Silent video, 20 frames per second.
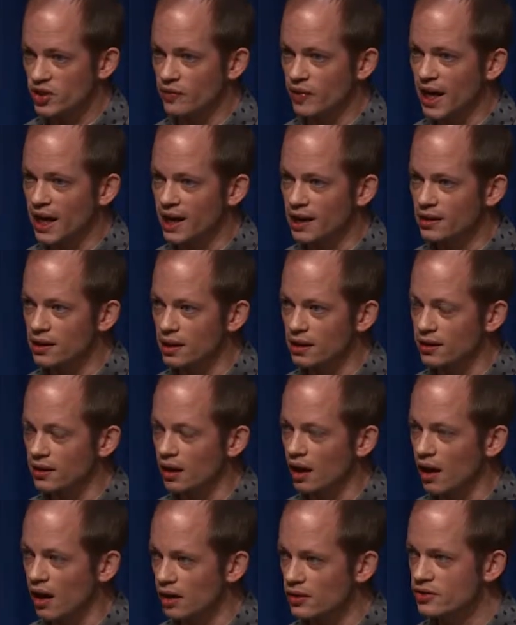of aiding
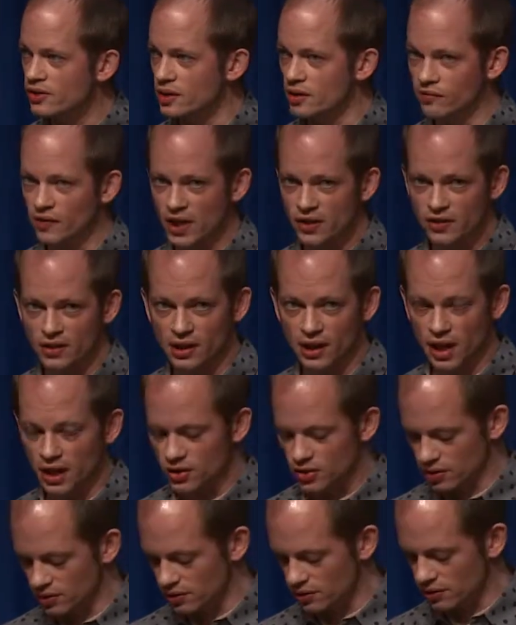arson
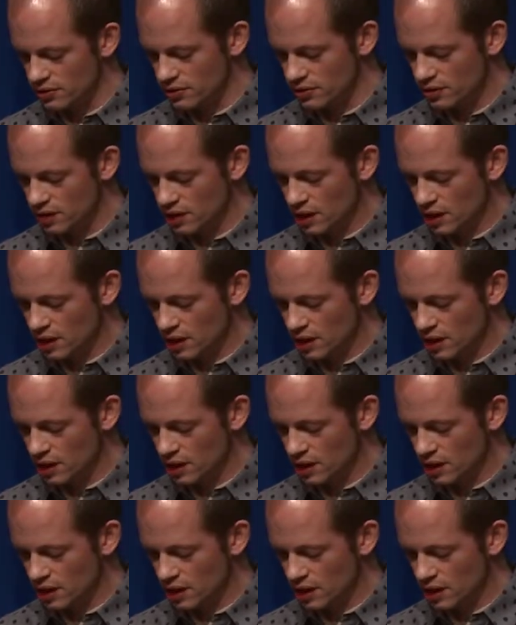investigations.